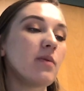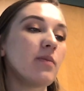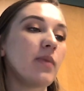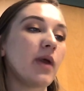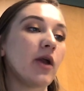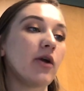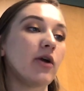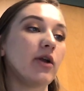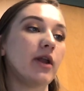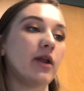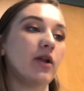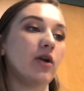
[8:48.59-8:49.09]

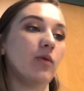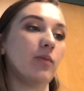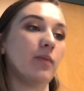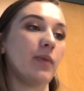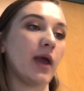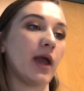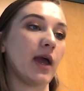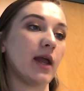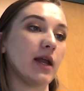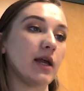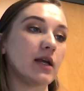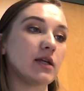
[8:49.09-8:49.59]
Perinatal
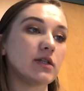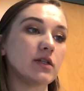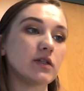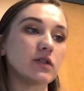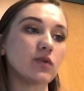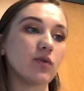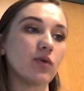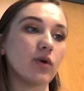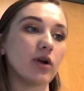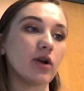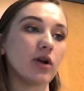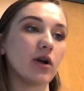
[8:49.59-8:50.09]
panic
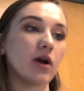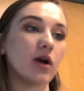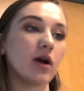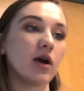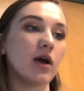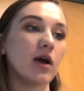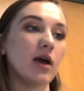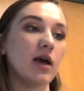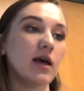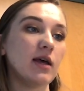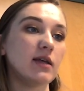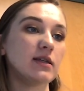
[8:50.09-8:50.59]
disorder
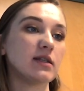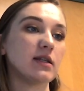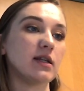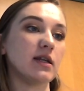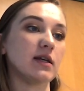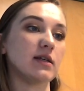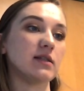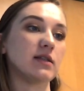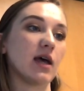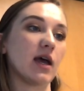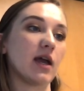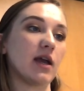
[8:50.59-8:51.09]
is an
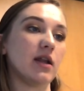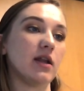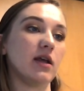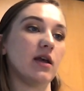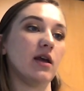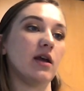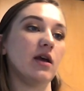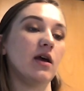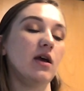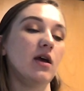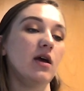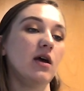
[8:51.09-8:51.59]

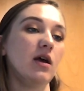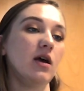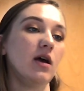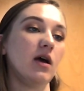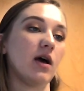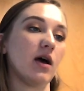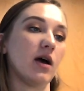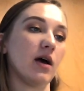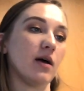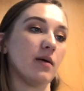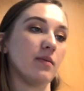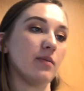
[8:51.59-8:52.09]
anxiety,
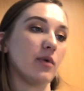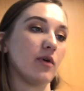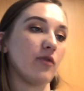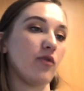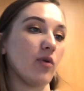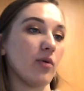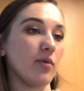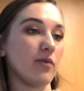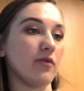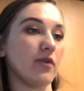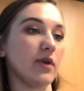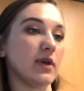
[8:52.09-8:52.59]
a
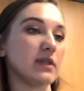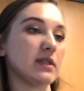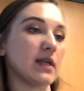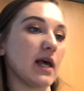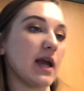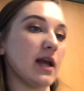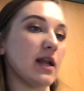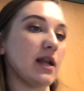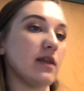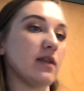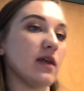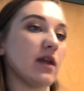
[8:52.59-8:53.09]
form of
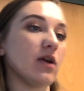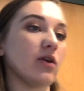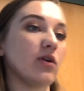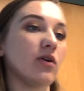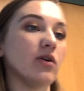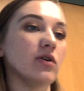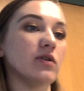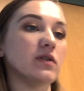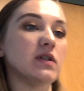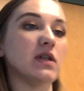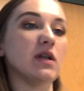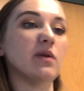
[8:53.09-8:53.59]
anxiety that
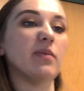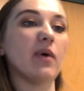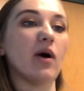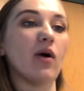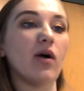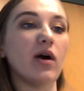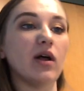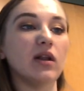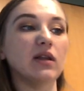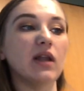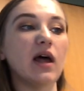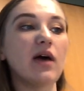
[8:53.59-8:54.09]
occurs in
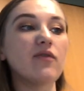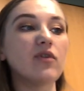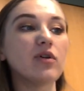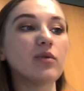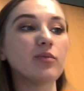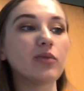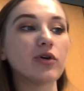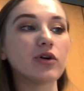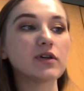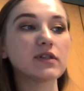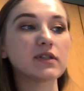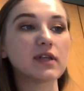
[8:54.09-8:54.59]
about
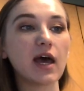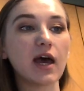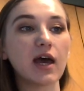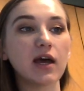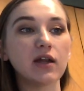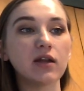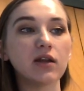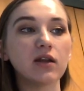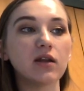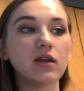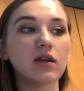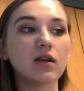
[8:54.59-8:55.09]

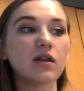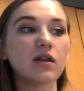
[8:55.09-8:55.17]
11%.